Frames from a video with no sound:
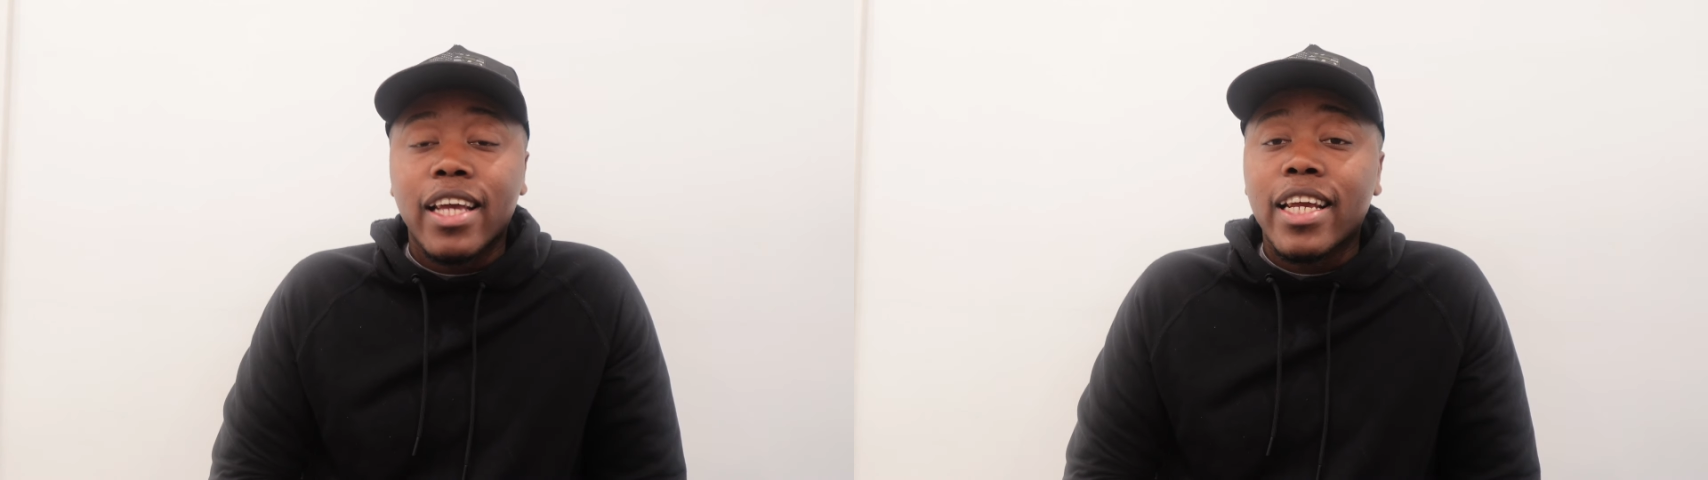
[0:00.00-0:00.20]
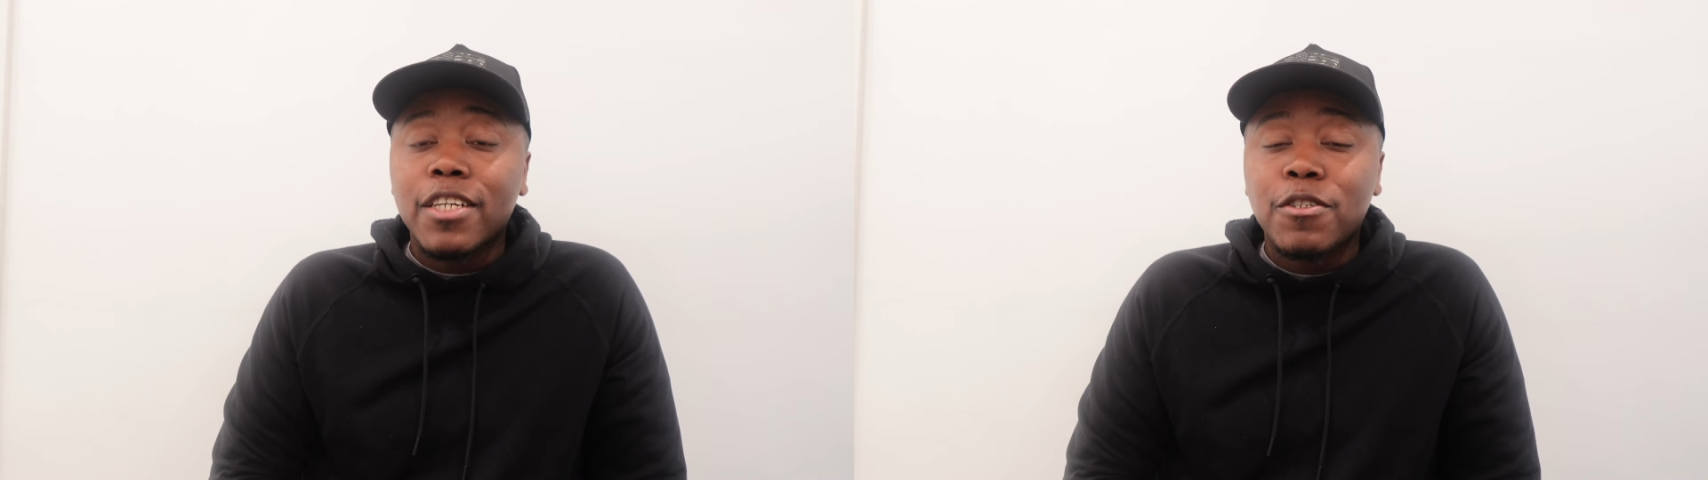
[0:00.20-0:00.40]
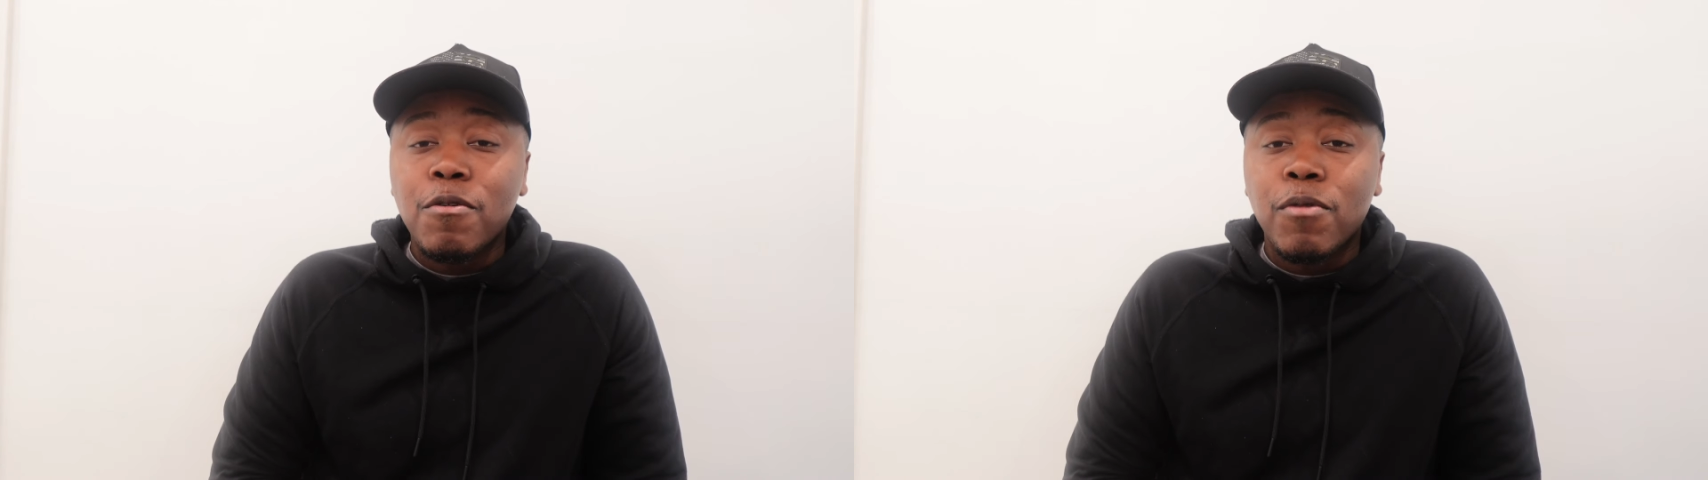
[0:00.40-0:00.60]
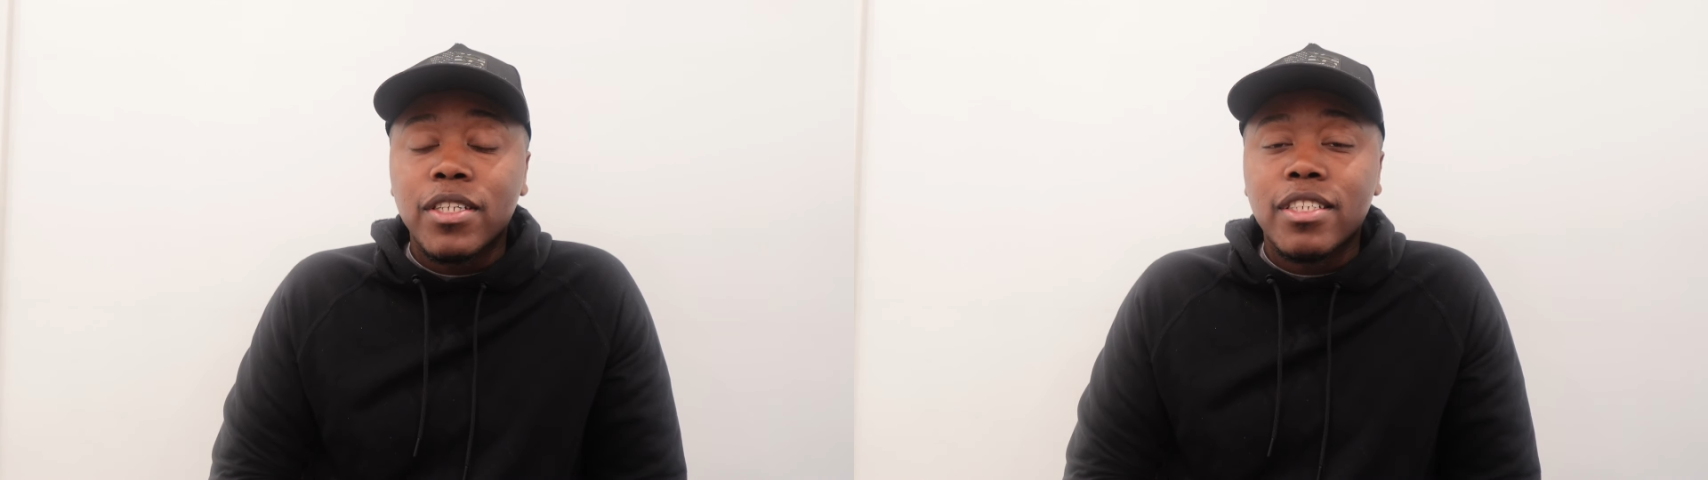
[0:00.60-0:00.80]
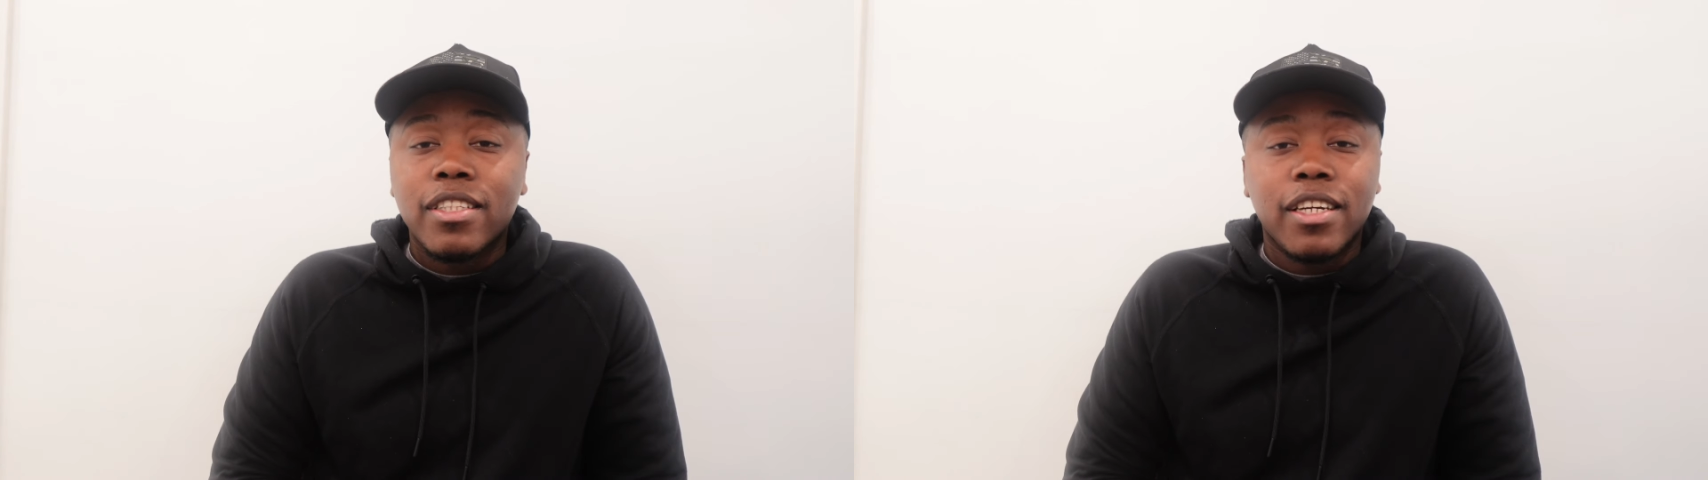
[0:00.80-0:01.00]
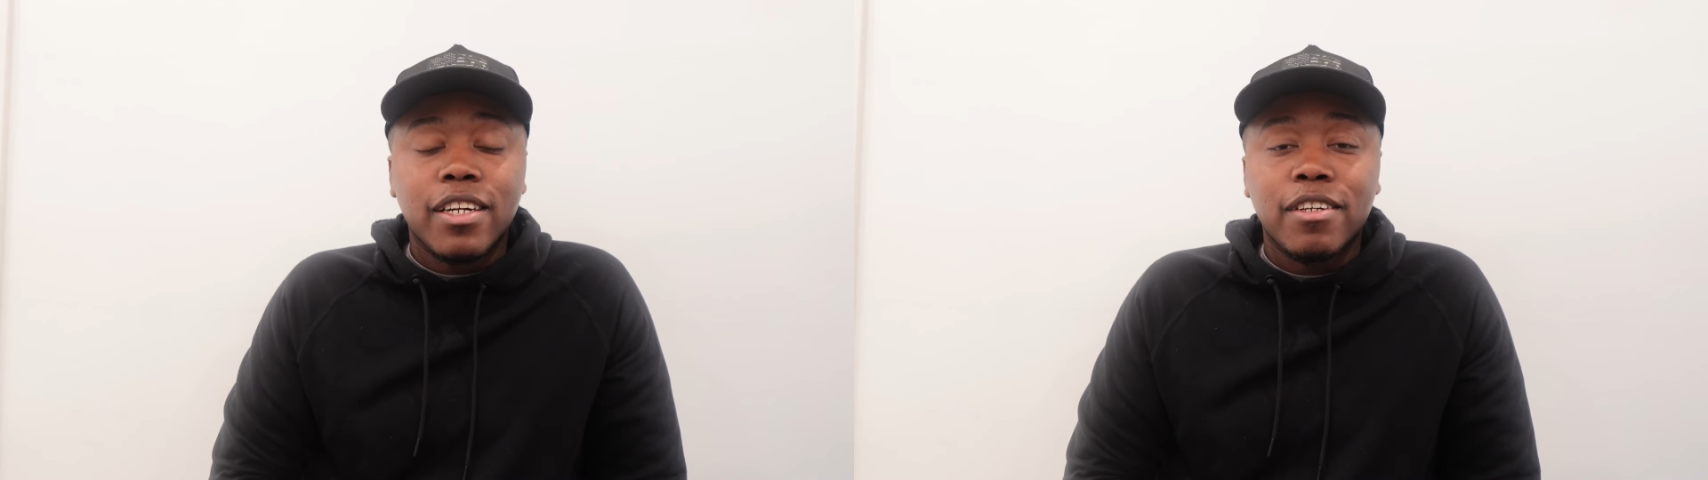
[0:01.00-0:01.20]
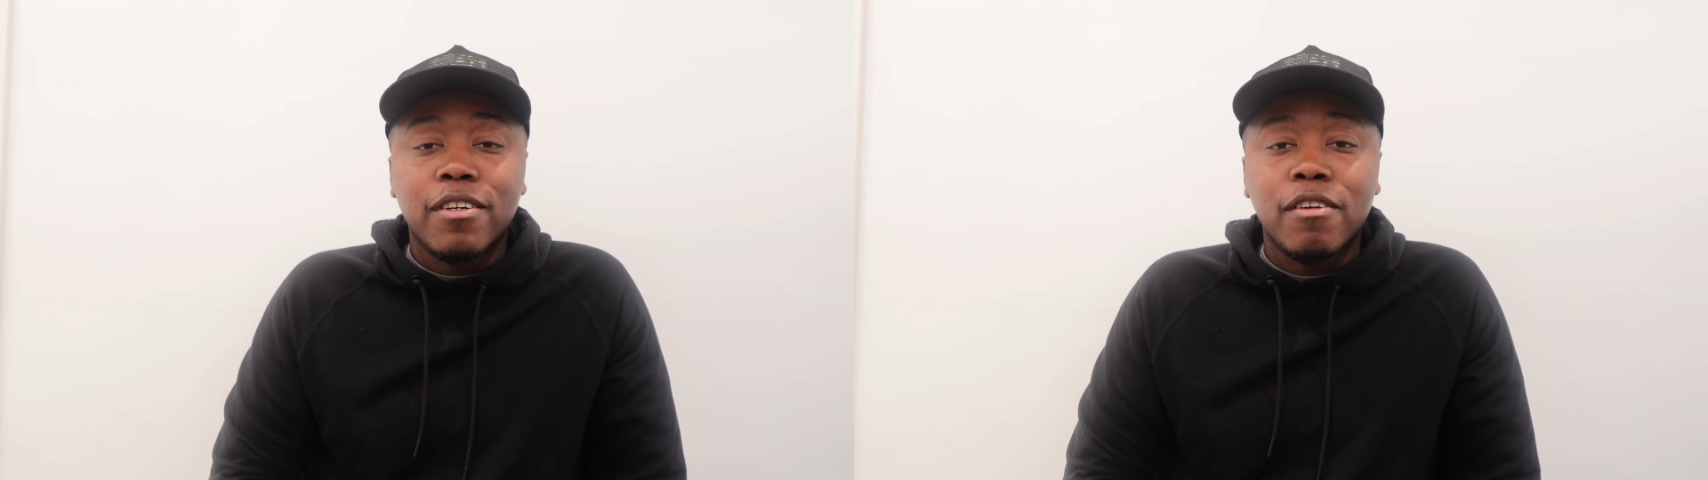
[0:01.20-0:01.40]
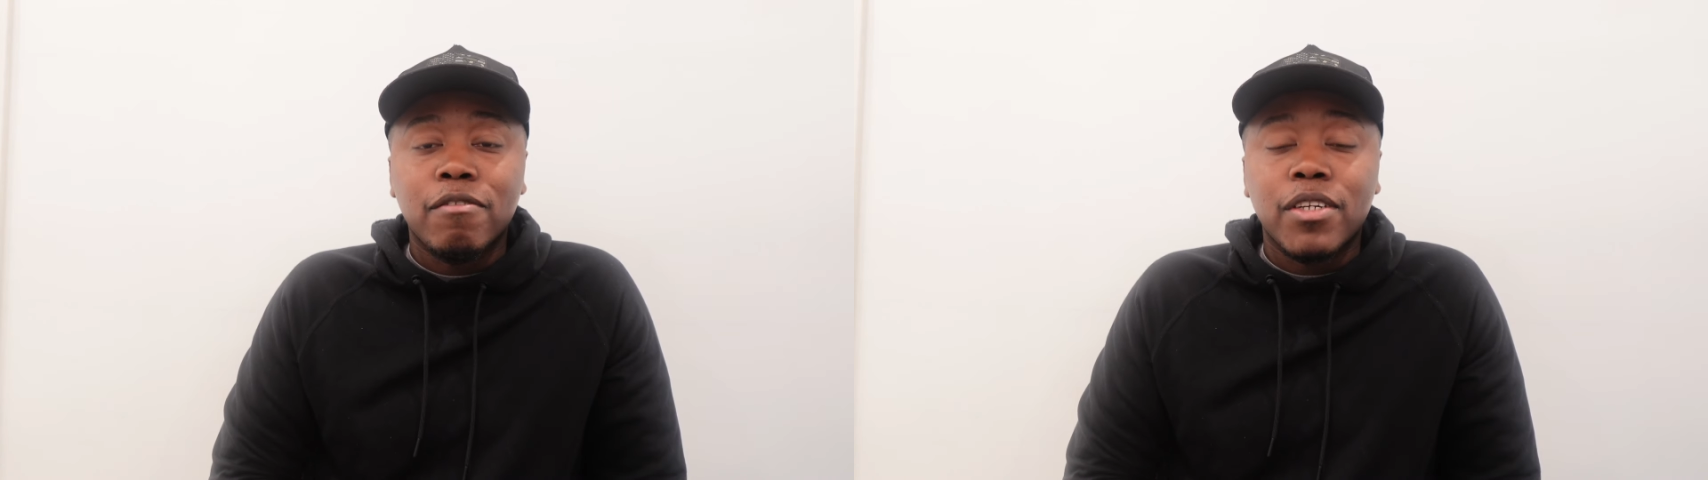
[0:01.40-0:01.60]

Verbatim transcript: And guess who wasn't there?